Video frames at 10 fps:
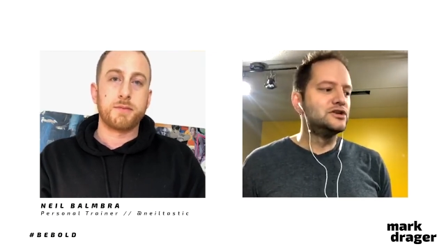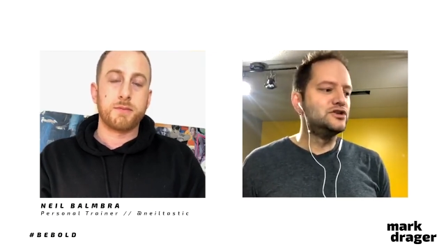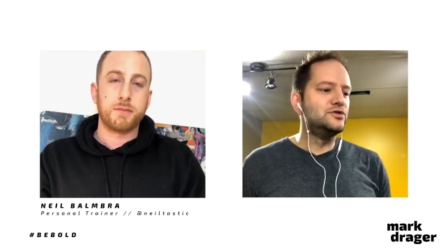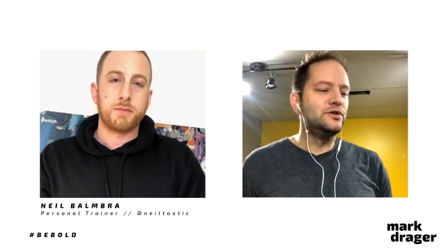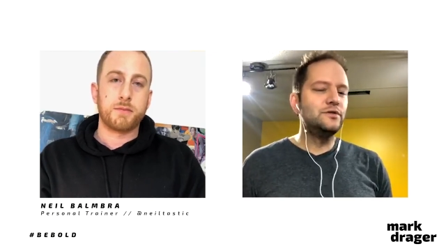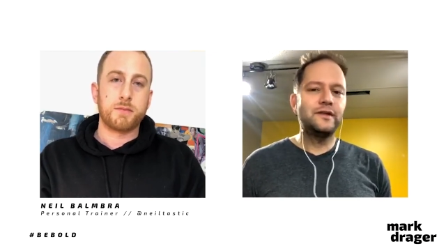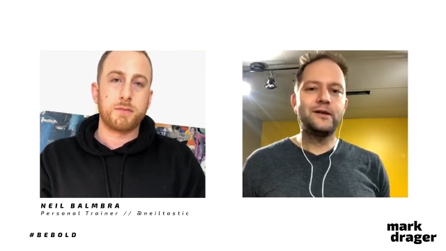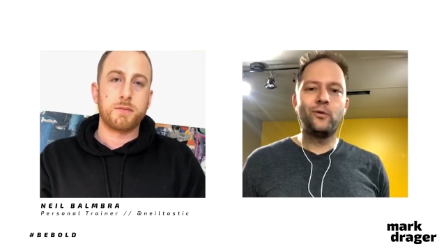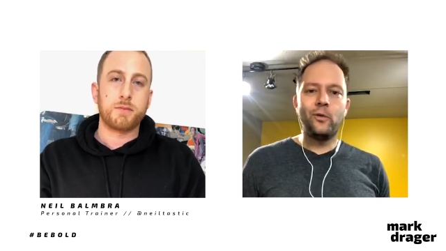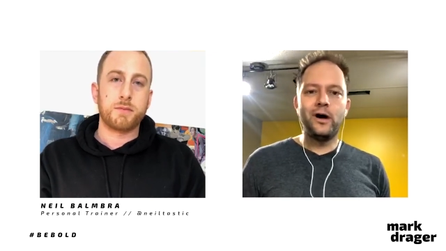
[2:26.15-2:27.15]
Speaker 1: Do you
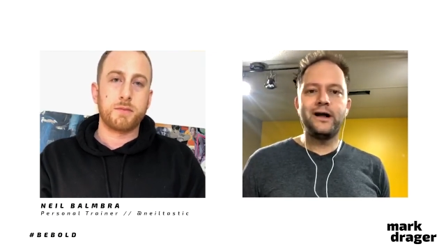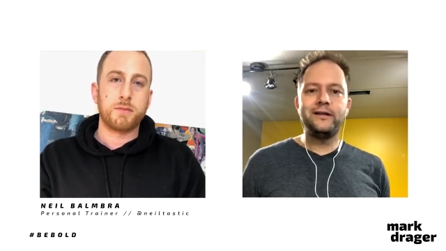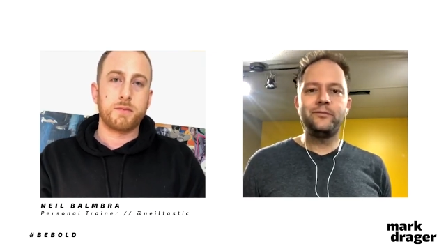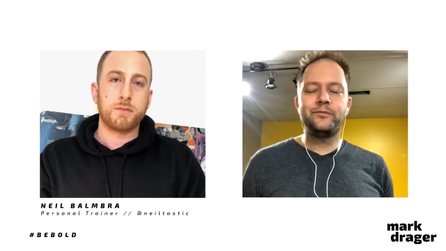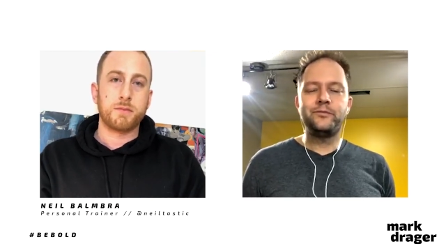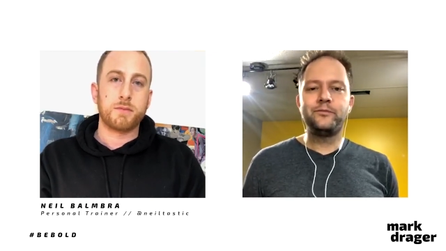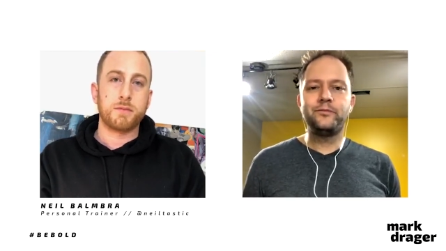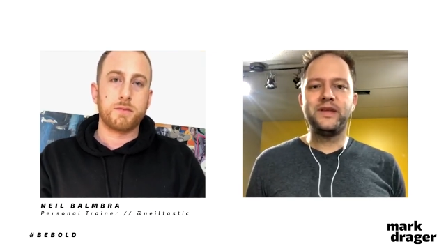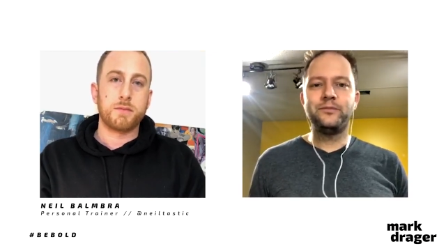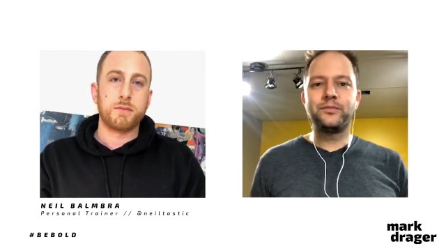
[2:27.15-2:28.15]
think one
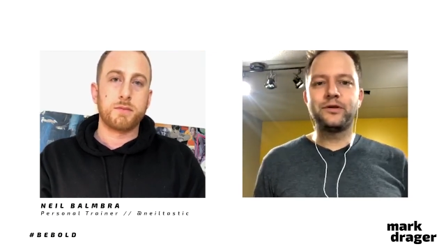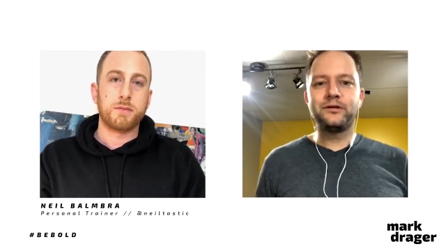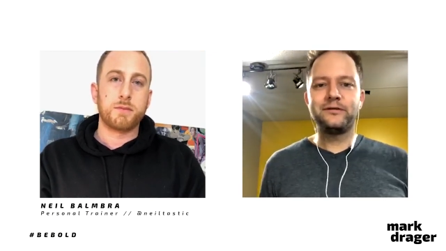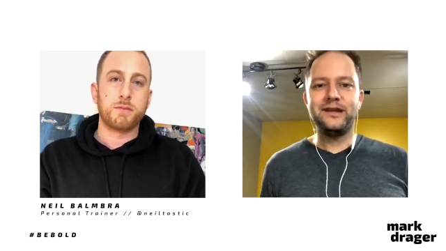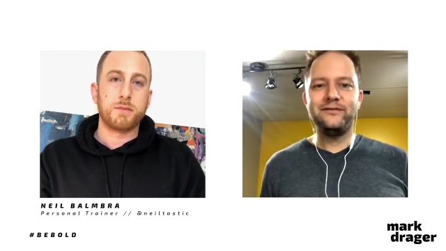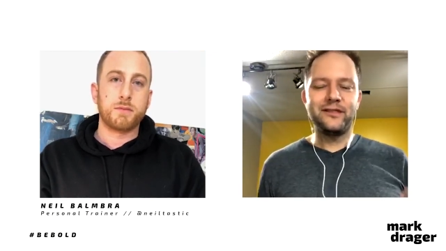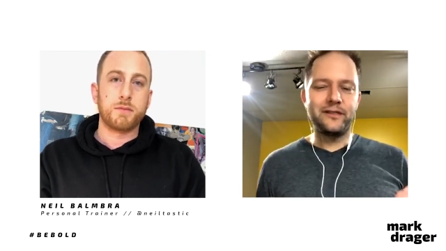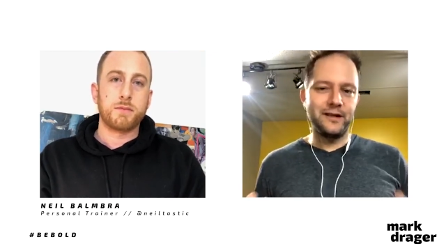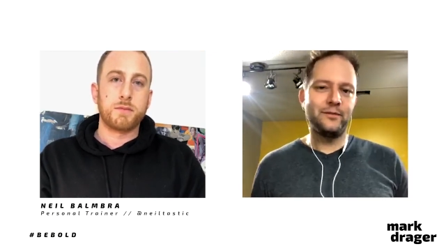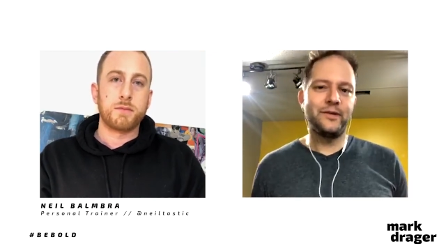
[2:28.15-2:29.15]
people even
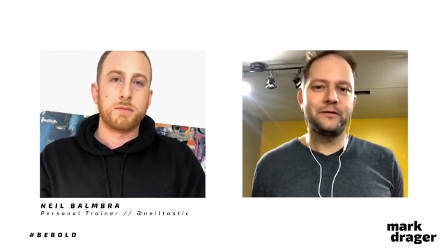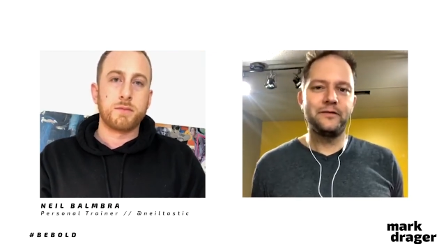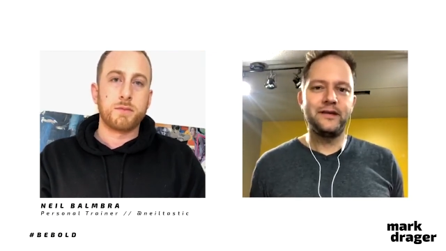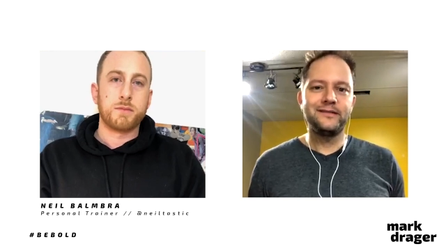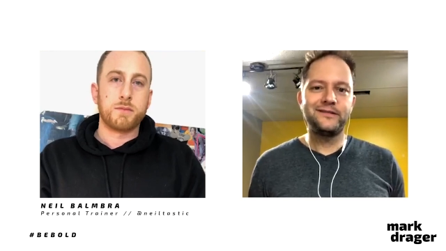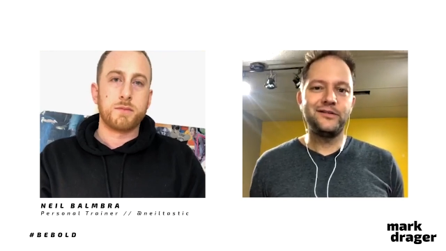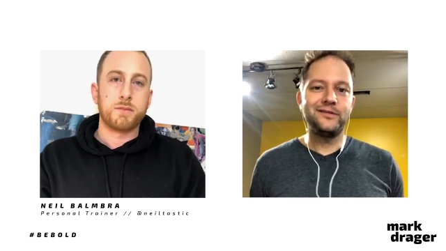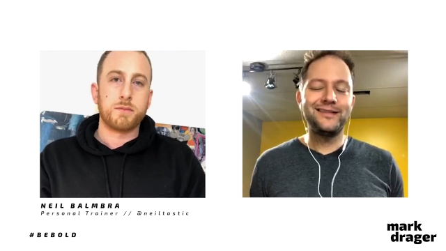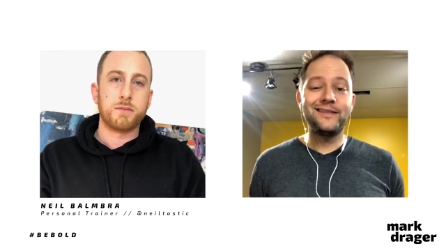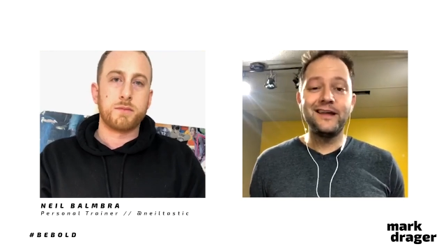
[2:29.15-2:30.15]
think about this? Do you
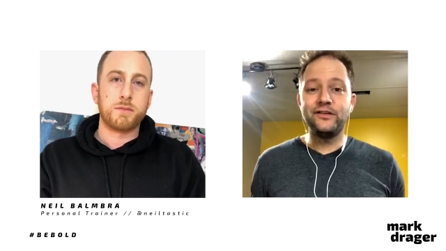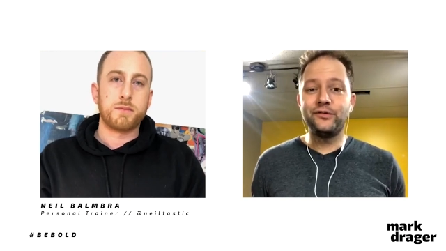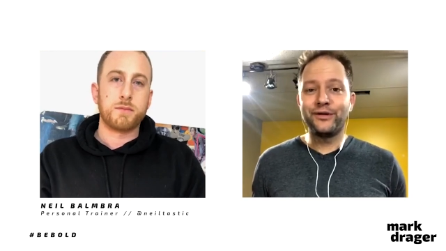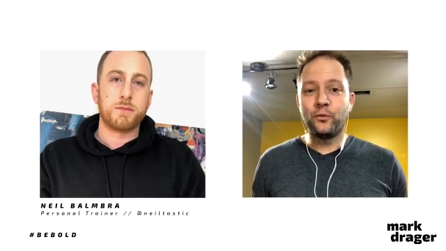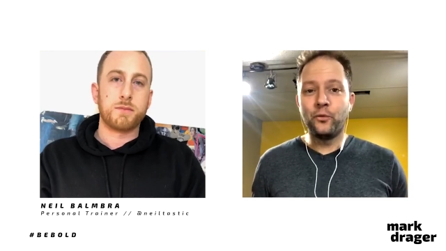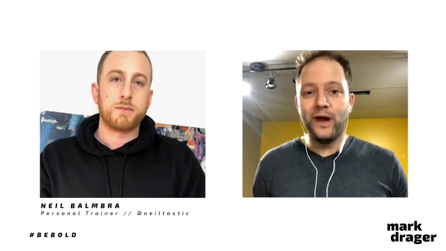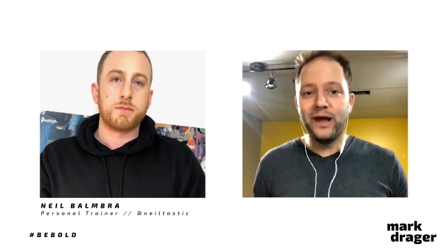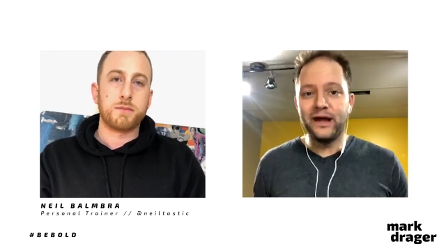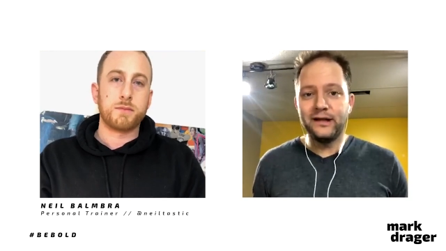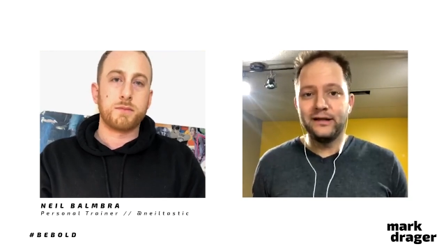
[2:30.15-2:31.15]
think they do it
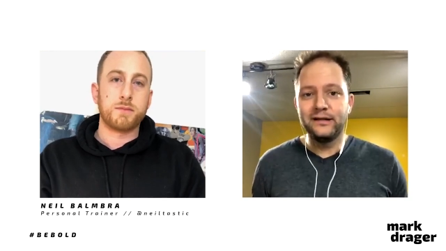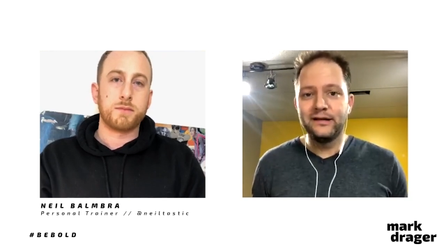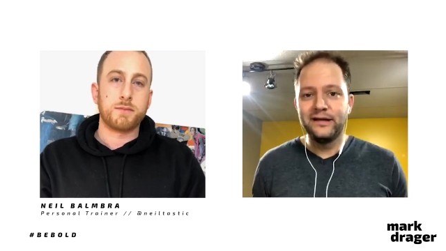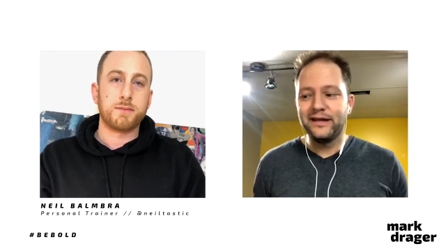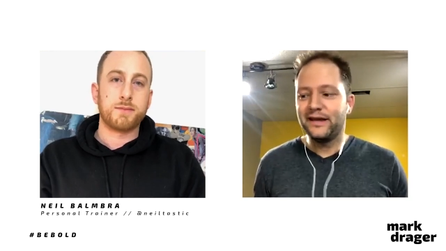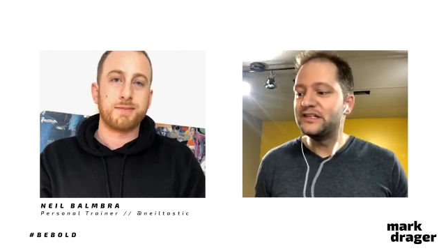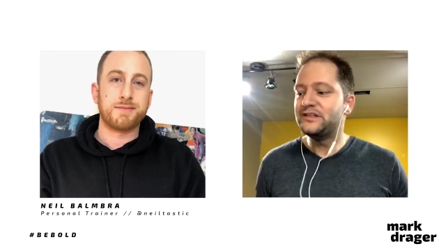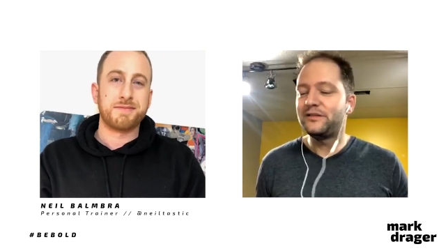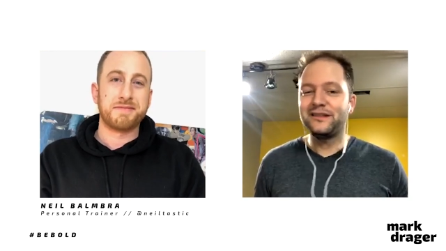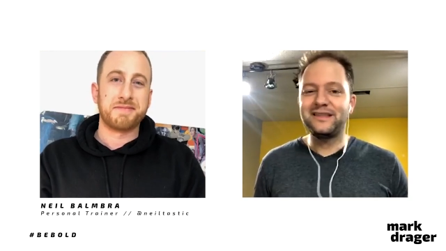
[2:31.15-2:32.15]
well, and do
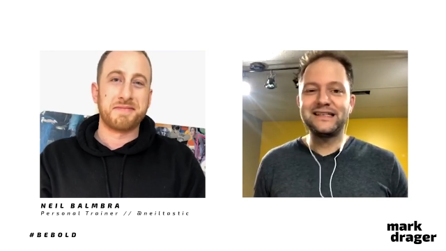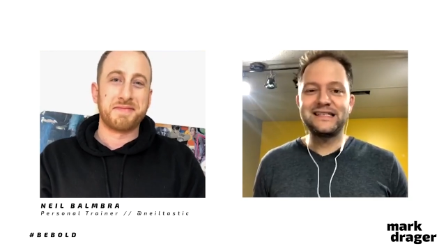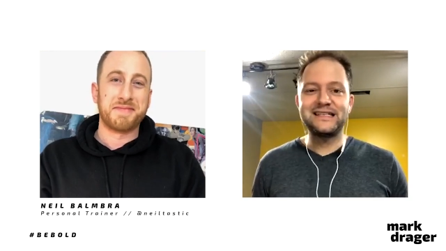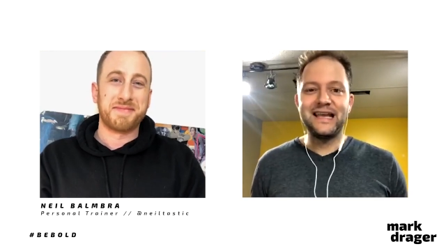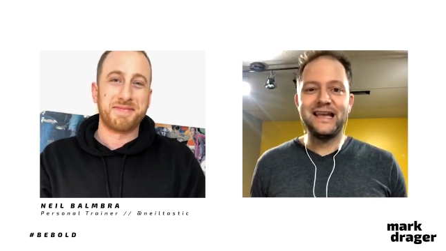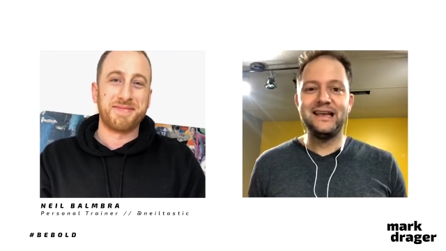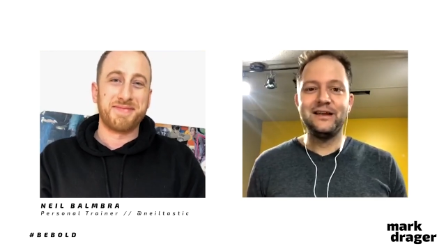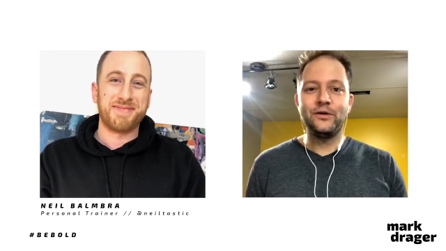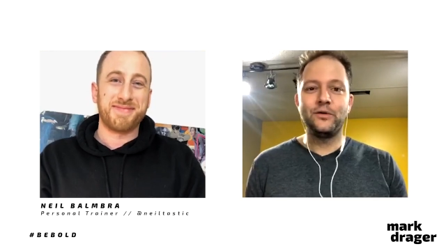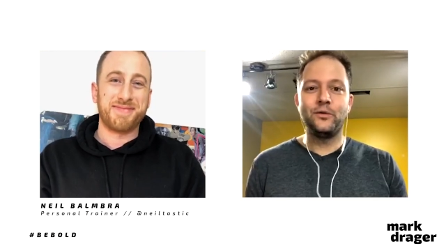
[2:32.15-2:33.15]
you think they stay
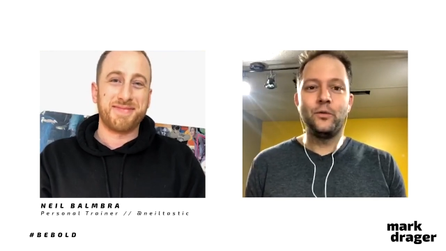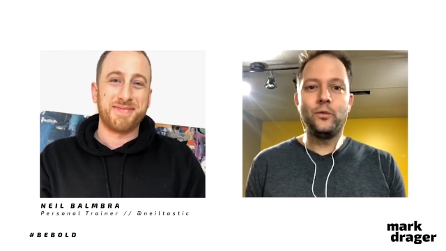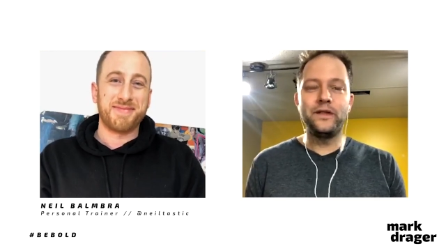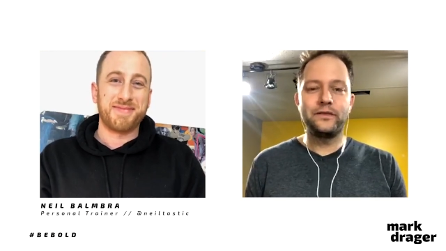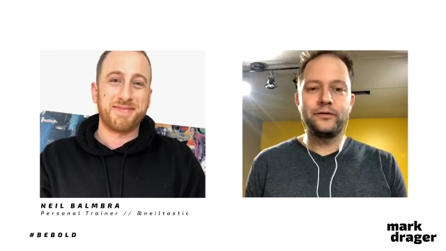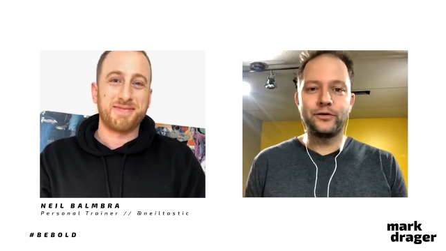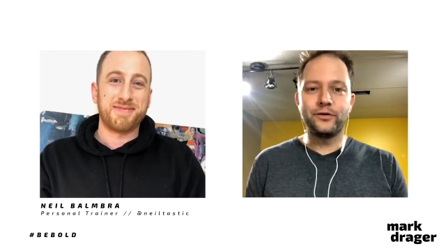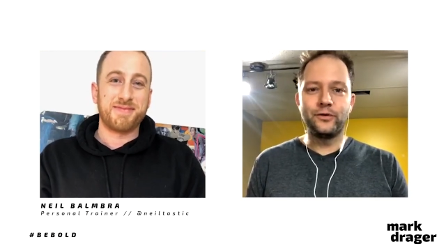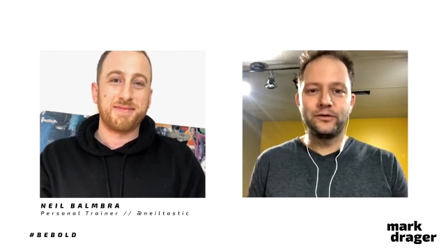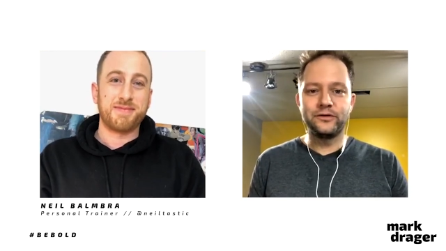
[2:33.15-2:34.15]
with their
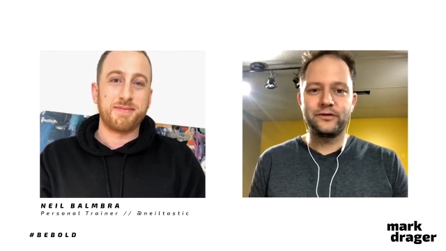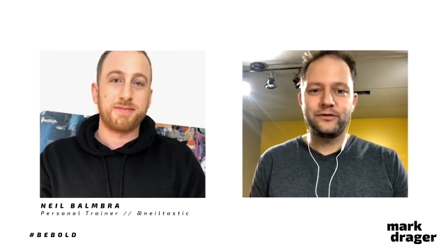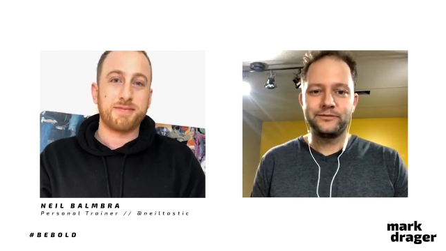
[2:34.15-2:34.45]
goals?